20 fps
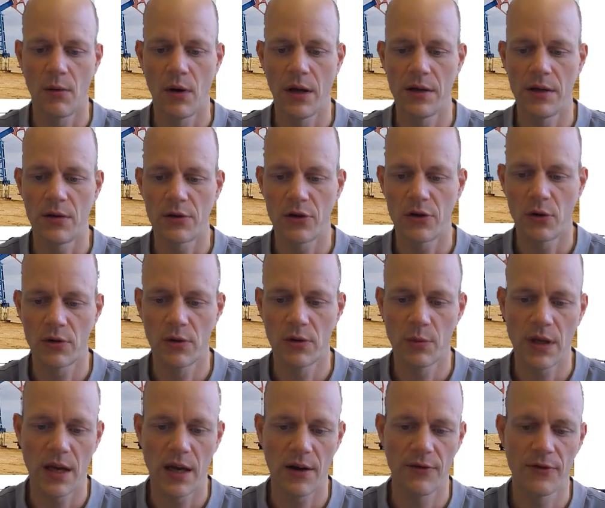In total,
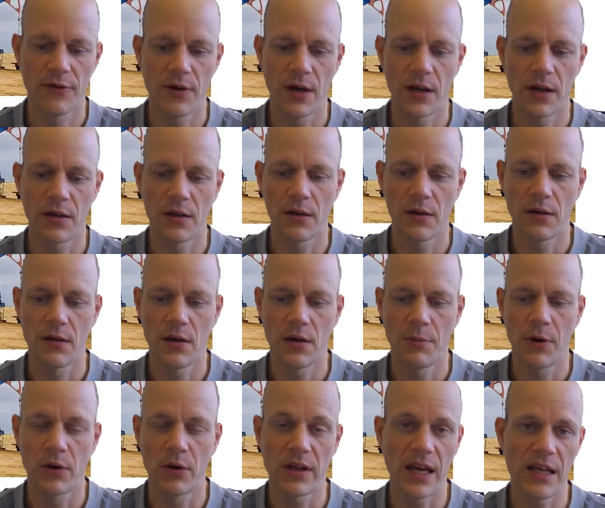we have had
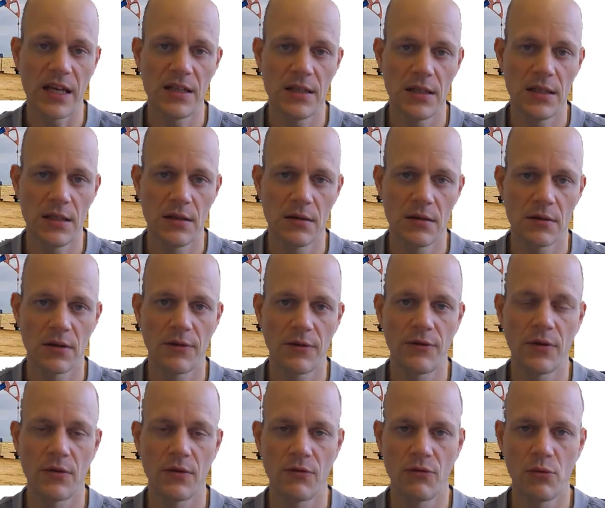about 80
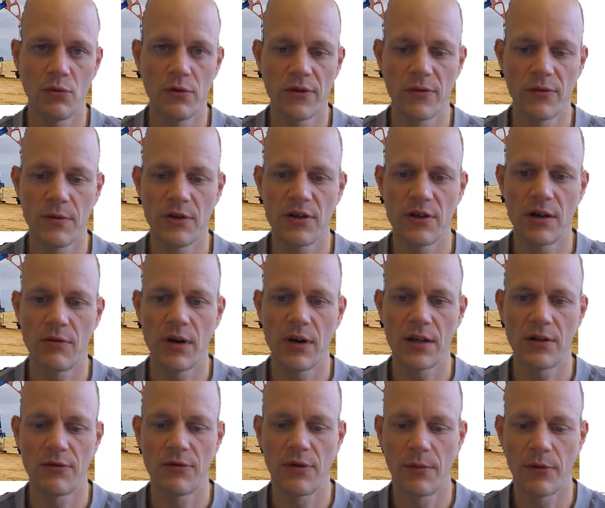different rules we
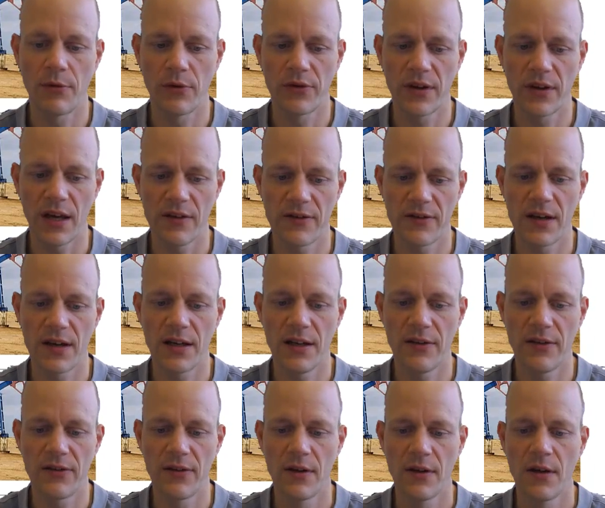generated from those case
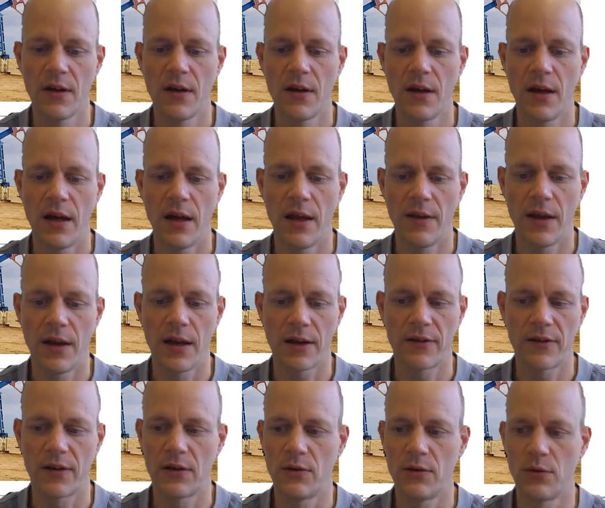studies and then
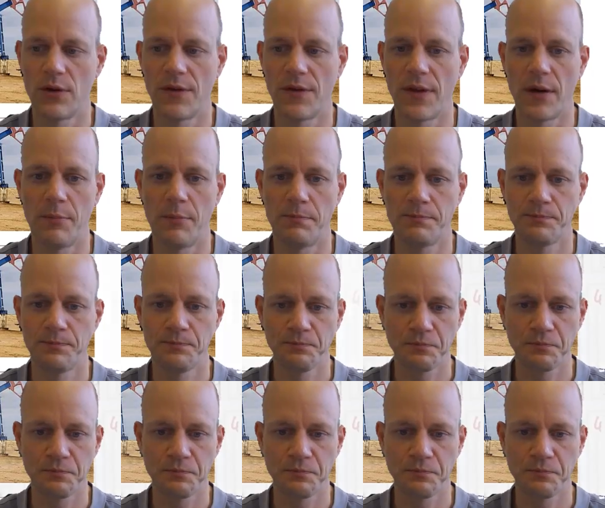executed them.